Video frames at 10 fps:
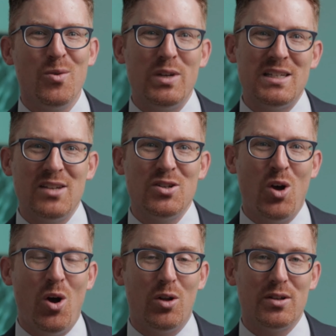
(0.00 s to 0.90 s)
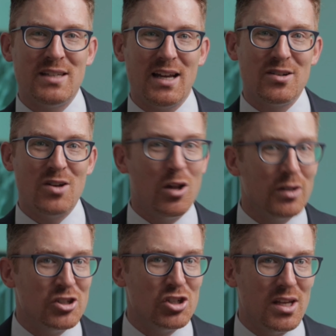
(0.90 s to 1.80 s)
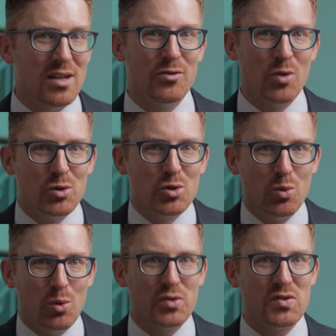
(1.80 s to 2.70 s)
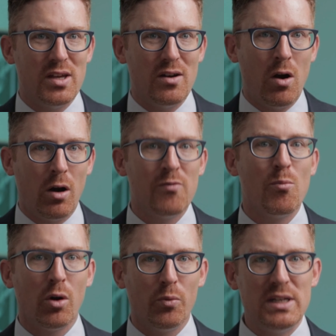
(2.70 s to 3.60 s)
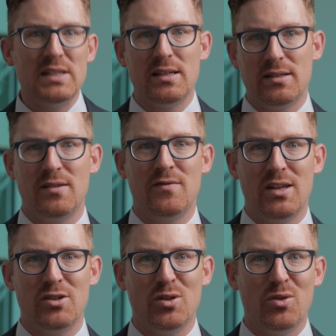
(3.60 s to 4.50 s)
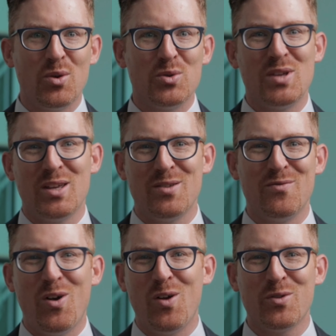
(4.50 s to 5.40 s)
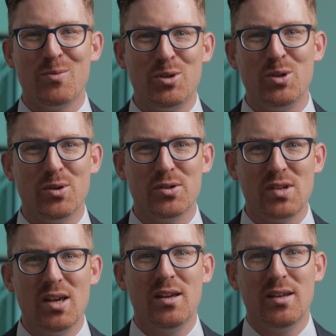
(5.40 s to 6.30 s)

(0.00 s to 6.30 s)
We tend to call technology those tools that are of more recent invention, those that involve computers.